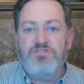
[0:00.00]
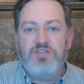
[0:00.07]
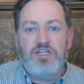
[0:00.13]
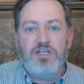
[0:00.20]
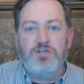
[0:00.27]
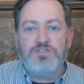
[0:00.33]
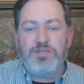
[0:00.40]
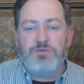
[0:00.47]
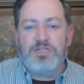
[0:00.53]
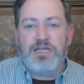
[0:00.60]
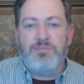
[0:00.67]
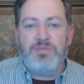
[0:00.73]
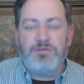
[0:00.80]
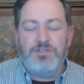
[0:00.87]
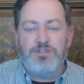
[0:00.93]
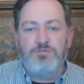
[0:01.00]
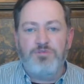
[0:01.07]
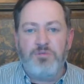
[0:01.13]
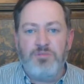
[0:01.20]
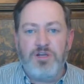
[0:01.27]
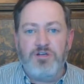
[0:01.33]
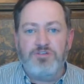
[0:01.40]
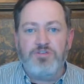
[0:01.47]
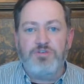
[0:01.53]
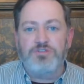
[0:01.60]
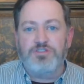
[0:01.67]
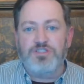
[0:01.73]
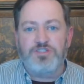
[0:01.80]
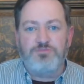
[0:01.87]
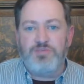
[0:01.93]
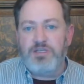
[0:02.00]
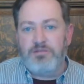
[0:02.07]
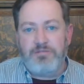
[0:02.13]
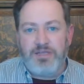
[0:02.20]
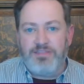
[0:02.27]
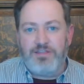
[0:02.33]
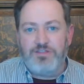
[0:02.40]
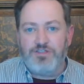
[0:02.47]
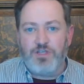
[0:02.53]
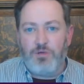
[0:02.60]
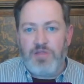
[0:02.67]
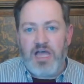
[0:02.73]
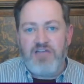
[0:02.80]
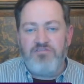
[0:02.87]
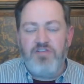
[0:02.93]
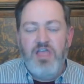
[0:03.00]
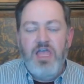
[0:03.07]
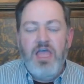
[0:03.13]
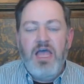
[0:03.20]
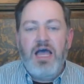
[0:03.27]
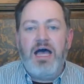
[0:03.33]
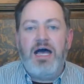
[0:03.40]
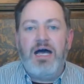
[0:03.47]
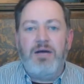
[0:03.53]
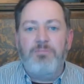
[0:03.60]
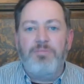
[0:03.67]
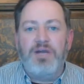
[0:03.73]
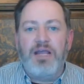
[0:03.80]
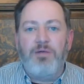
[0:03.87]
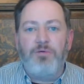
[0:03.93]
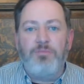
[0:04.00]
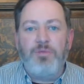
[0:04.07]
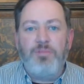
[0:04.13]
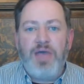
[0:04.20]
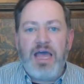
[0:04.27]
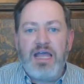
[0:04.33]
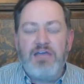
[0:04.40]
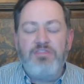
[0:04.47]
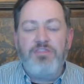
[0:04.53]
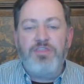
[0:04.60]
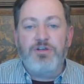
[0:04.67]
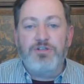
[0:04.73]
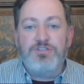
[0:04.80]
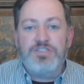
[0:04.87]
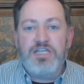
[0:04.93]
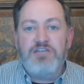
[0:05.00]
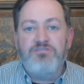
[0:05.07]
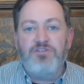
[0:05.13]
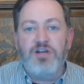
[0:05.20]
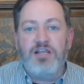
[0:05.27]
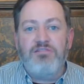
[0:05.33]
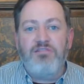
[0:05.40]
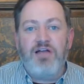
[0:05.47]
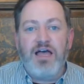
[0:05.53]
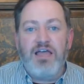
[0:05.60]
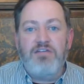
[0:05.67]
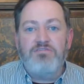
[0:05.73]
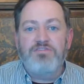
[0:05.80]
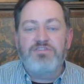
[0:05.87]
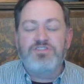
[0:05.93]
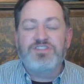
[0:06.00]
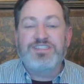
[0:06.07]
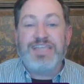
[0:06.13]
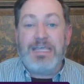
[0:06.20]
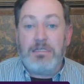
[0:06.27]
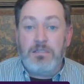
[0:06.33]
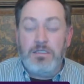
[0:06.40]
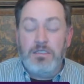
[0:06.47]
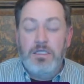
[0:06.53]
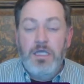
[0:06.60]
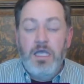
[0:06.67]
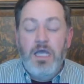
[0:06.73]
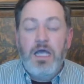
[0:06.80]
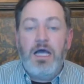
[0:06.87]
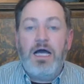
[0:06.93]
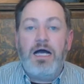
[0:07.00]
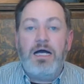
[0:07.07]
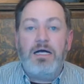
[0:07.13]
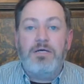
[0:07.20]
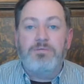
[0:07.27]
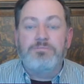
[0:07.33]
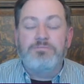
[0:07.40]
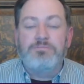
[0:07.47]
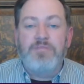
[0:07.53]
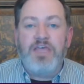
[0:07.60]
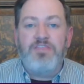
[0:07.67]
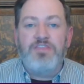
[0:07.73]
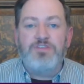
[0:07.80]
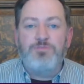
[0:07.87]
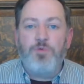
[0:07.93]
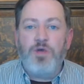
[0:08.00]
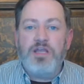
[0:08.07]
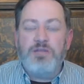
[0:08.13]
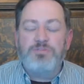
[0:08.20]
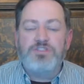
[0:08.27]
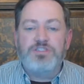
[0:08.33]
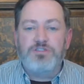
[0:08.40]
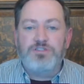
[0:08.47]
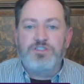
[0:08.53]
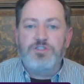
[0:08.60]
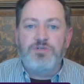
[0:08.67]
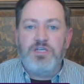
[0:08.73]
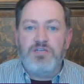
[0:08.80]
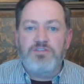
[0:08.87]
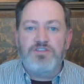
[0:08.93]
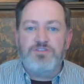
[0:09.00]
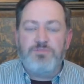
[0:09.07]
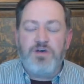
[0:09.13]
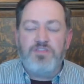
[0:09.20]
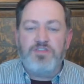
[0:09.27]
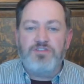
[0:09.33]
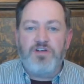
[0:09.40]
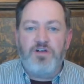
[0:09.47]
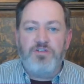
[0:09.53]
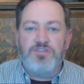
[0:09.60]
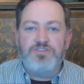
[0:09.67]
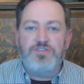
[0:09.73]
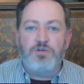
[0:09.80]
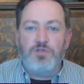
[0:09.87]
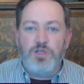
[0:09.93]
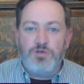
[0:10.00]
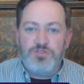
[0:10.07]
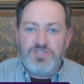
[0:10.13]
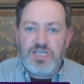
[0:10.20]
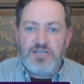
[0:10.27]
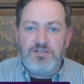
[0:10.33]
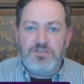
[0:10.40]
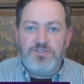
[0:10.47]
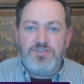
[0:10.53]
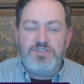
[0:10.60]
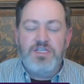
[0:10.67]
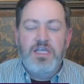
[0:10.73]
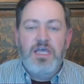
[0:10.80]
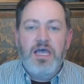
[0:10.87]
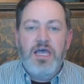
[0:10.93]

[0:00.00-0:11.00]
videos, I will not be able to do premieres. Those will just be like, they'll just go live. But I will be back on Thursday for a live sale. At this point, I'm still doing, this month is all solo sales,